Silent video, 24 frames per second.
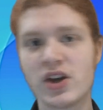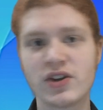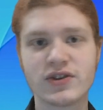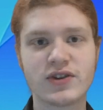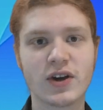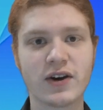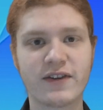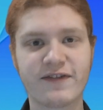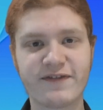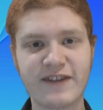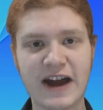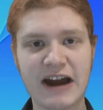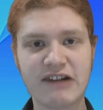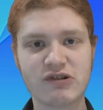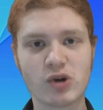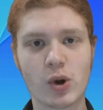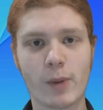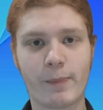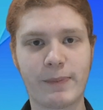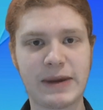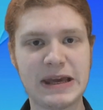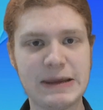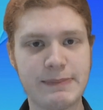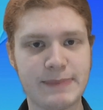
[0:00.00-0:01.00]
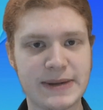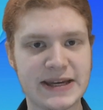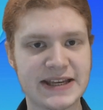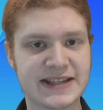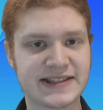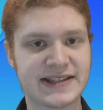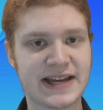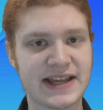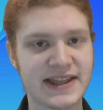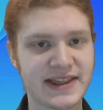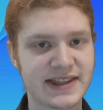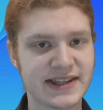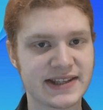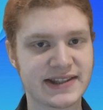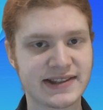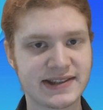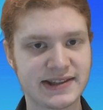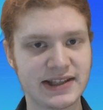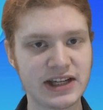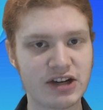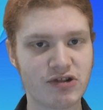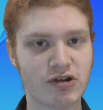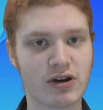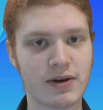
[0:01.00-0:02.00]
so Pharaoh Apipi sent this
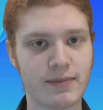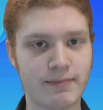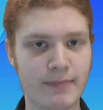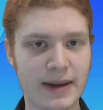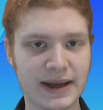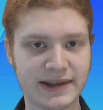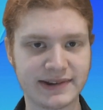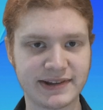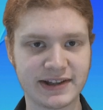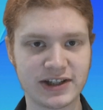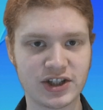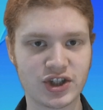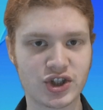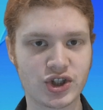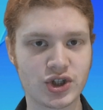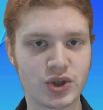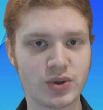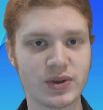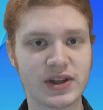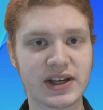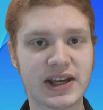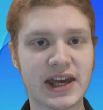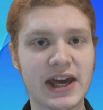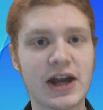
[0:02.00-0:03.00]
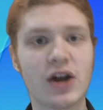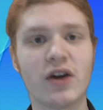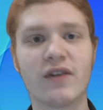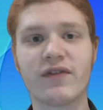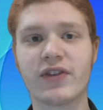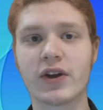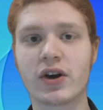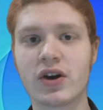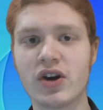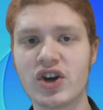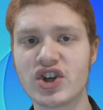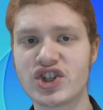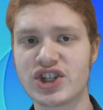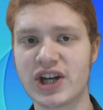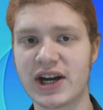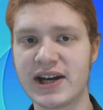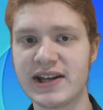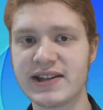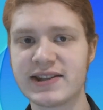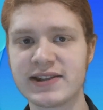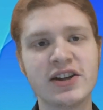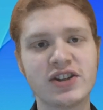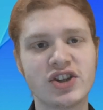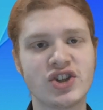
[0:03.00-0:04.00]
secret message to the king of the
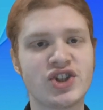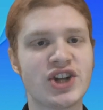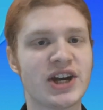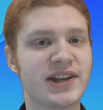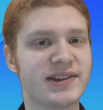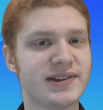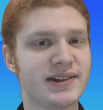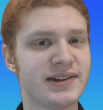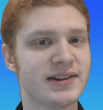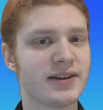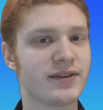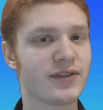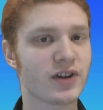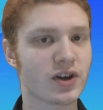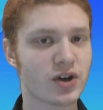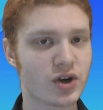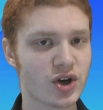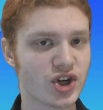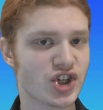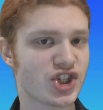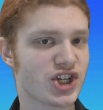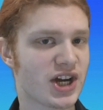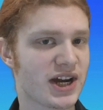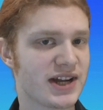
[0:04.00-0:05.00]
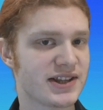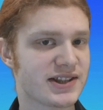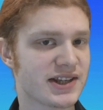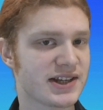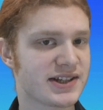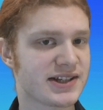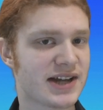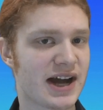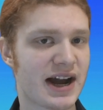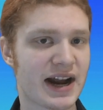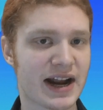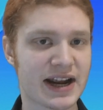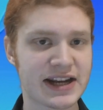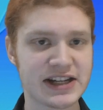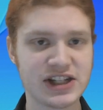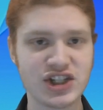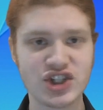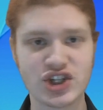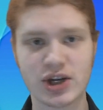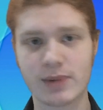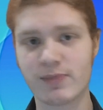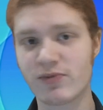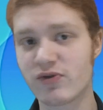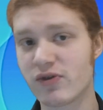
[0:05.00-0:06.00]
Kushites, suggesting that the Kushites attack
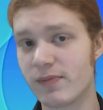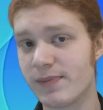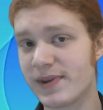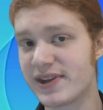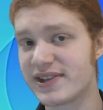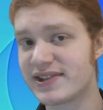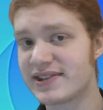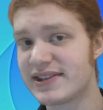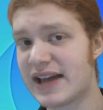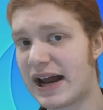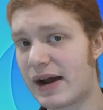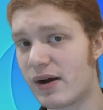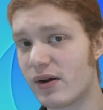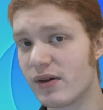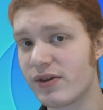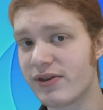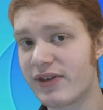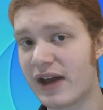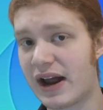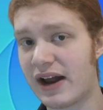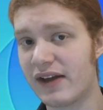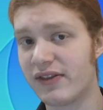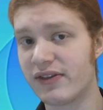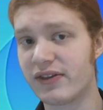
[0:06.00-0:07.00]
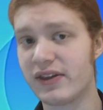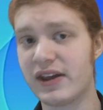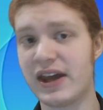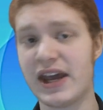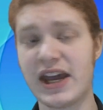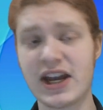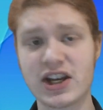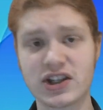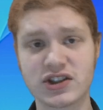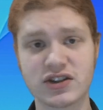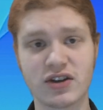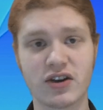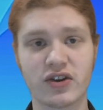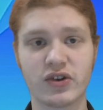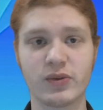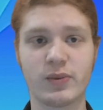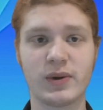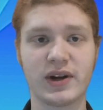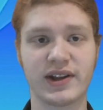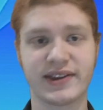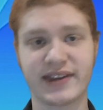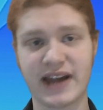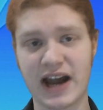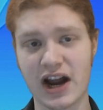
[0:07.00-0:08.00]
Egypt from the south and the Hyksos
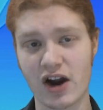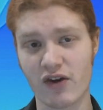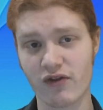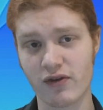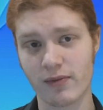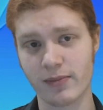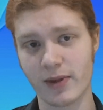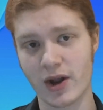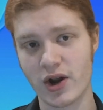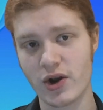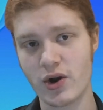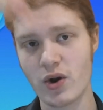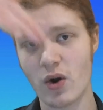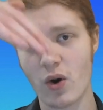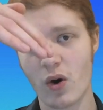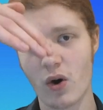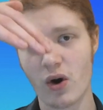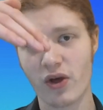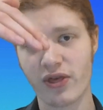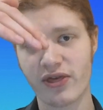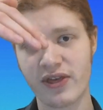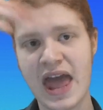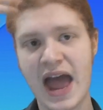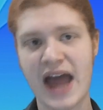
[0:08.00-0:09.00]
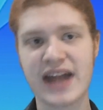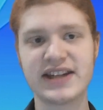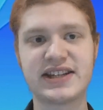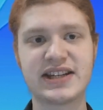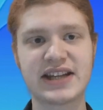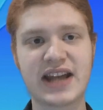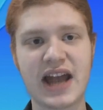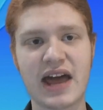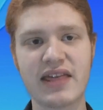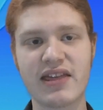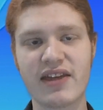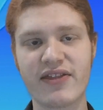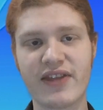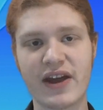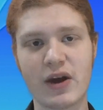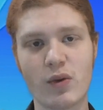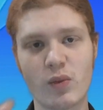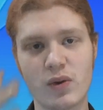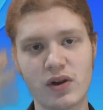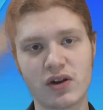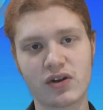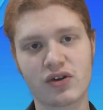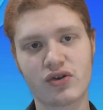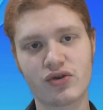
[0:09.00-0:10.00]
will attack from the north, and together they
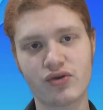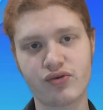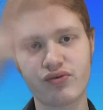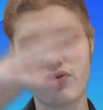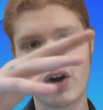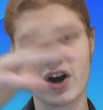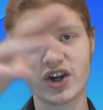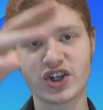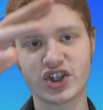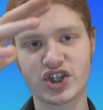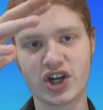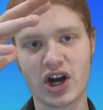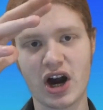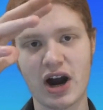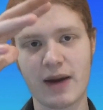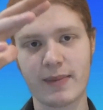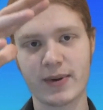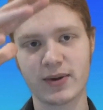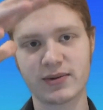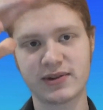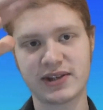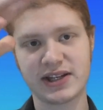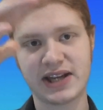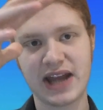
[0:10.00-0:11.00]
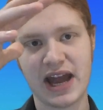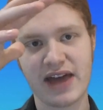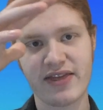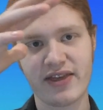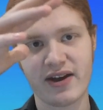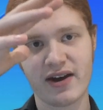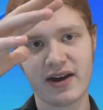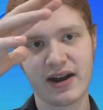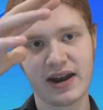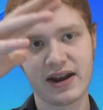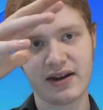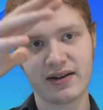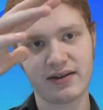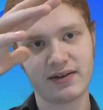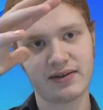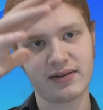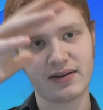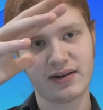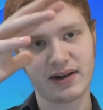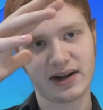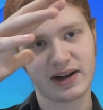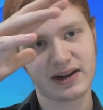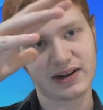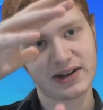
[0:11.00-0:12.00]
will crush Kamos together in
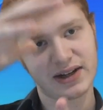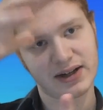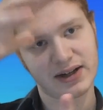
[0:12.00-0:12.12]
like a